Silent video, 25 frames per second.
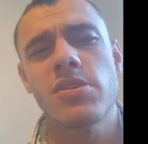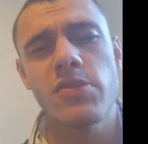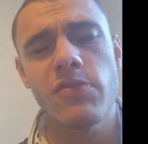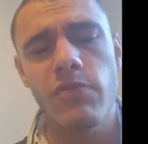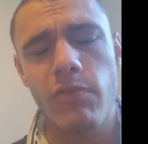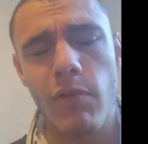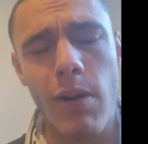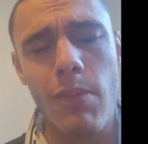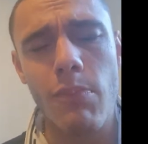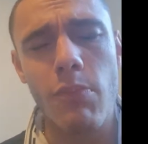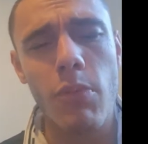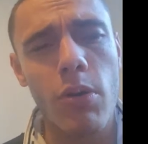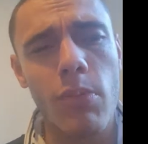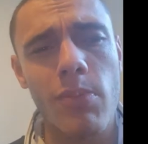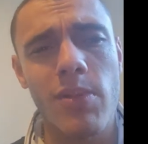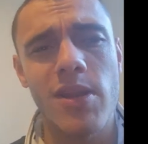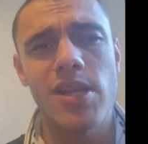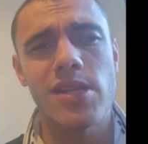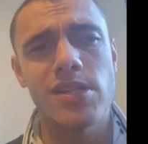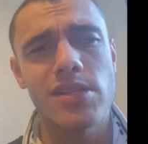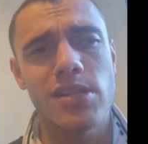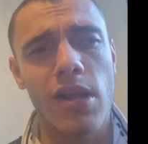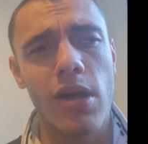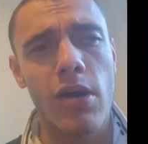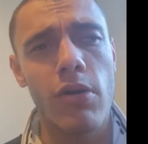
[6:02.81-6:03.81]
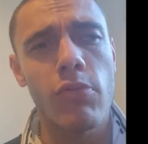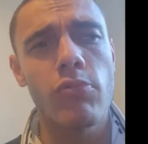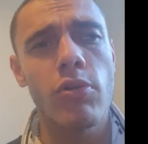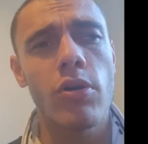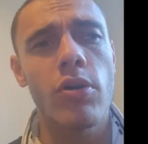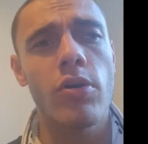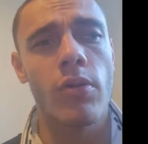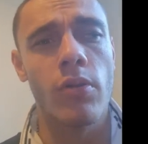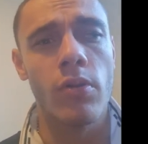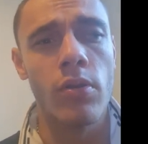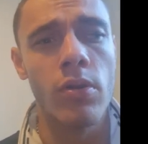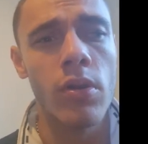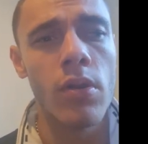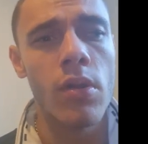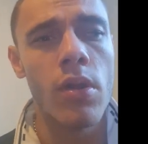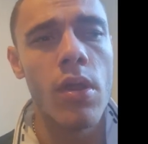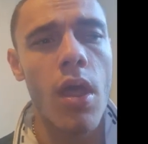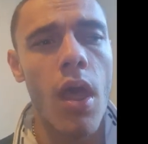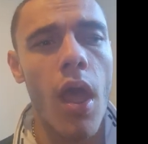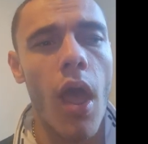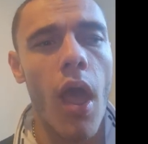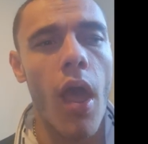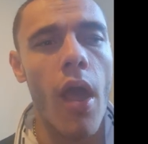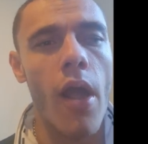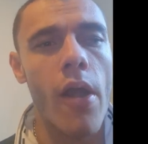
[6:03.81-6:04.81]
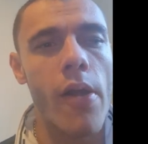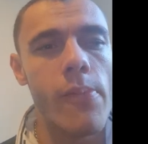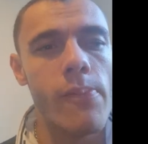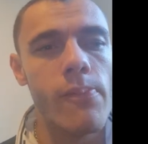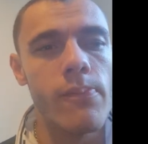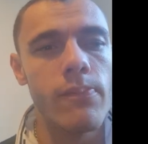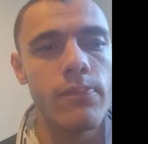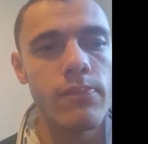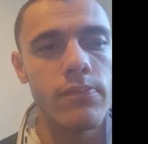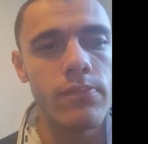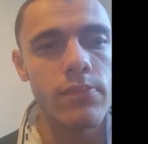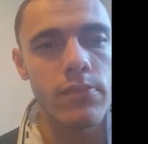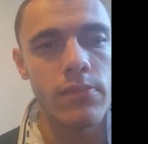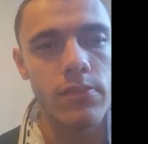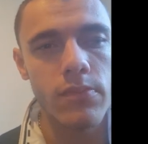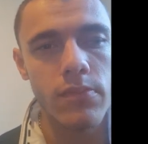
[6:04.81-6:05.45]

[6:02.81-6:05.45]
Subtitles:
just one more minute to hold on.